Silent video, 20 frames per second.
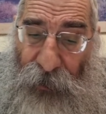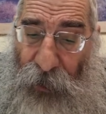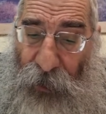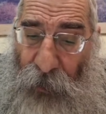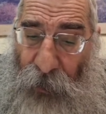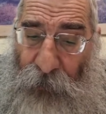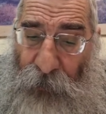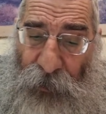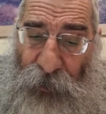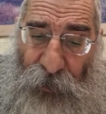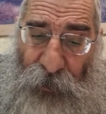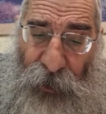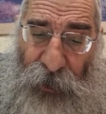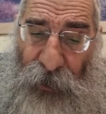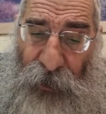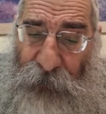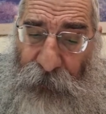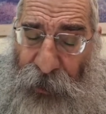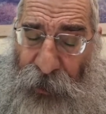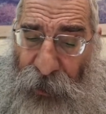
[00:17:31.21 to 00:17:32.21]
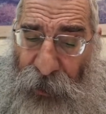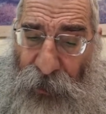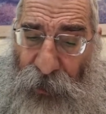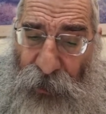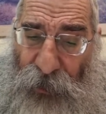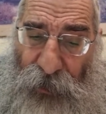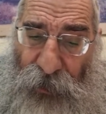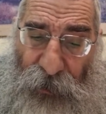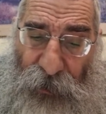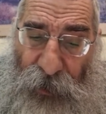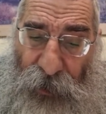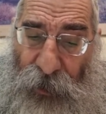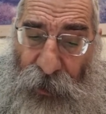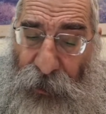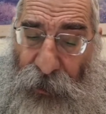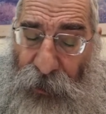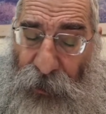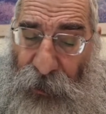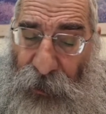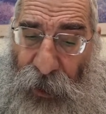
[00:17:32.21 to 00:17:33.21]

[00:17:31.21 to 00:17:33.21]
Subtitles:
I'm returning in peace to